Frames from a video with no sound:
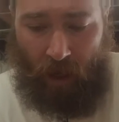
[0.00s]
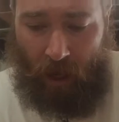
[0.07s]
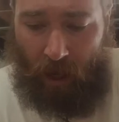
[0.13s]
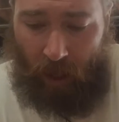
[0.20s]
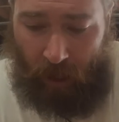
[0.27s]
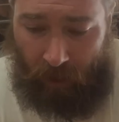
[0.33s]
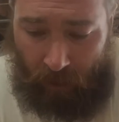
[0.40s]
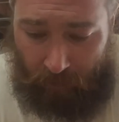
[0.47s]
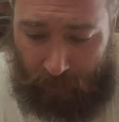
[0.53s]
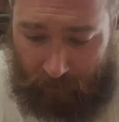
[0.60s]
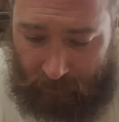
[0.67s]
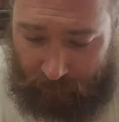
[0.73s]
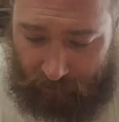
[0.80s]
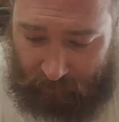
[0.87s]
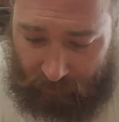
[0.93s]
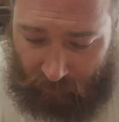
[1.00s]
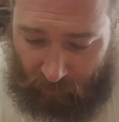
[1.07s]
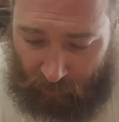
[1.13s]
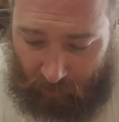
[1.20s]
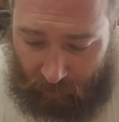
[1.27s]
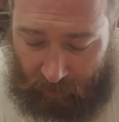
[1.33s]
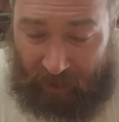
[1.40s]
Well,
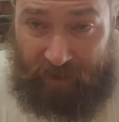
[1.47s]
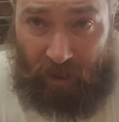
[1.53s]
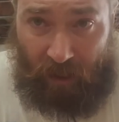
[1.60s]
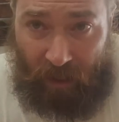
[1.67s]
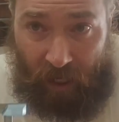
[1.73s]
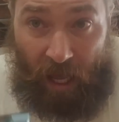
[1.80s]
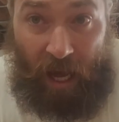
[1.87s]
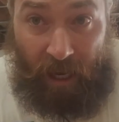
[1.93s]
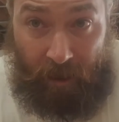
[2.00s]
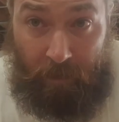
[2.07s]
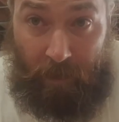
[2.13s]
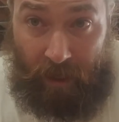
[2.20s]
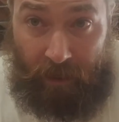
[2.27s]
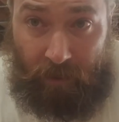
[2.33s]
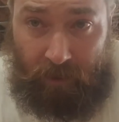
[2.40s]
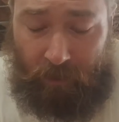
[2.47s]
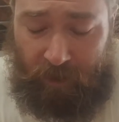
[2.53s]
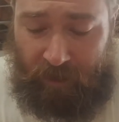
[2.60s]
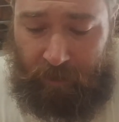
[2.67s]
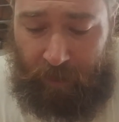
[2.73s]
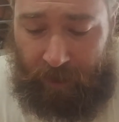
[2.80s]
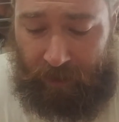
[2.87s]
that's a lot of metal to
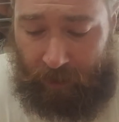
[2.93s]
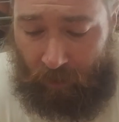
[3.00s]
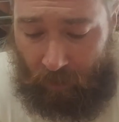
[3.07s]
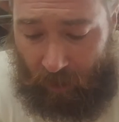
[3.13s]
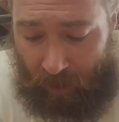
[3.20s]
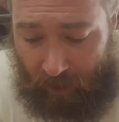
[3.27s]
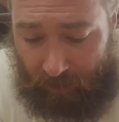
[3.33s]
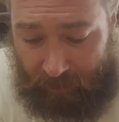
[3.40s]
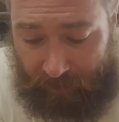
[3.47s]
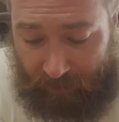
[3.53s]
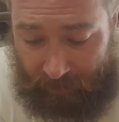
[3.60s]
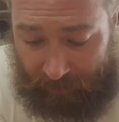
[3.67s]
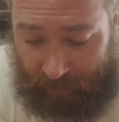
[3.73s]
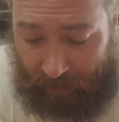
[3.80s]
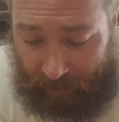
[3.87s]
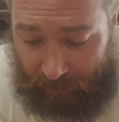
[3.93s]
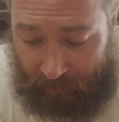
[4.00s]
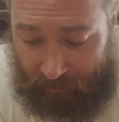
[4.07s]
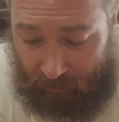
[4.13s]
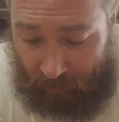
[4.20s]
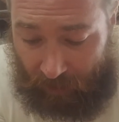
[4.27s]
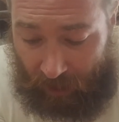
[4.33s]
be spinning around at
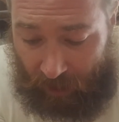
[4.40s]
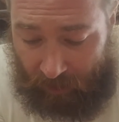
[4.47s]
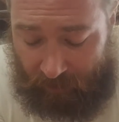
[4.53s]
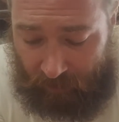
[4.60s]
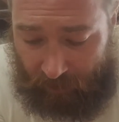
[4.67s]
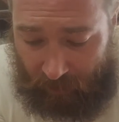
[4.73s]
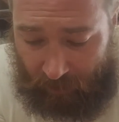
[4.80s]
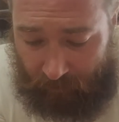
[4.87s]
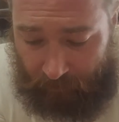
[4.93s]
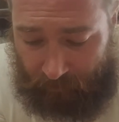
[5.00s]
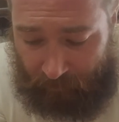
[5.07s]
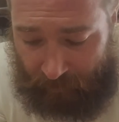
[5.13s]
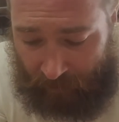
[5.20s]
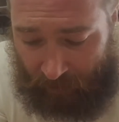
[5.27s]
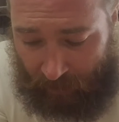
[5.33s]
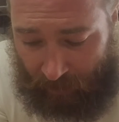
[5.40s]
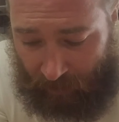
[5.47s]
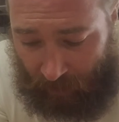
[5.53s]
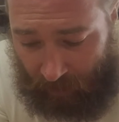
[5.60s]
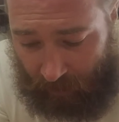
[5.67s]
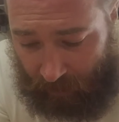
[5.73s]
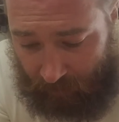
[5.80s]
that velocity.
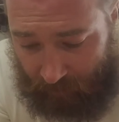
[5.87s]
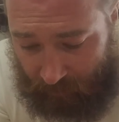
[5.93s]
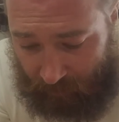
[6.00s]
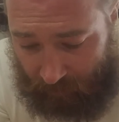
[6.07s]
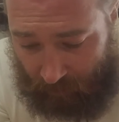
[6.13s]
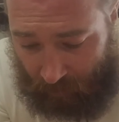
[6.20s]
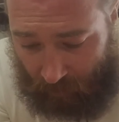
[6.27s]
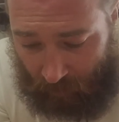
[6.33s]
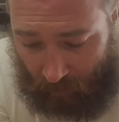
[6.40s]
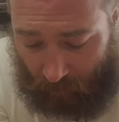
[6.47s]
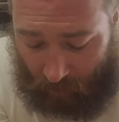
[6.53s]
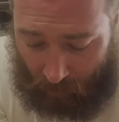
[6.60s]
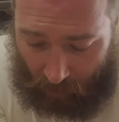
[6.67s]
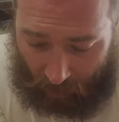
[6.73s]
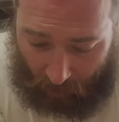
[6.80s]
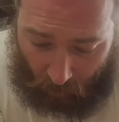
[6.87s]
And so I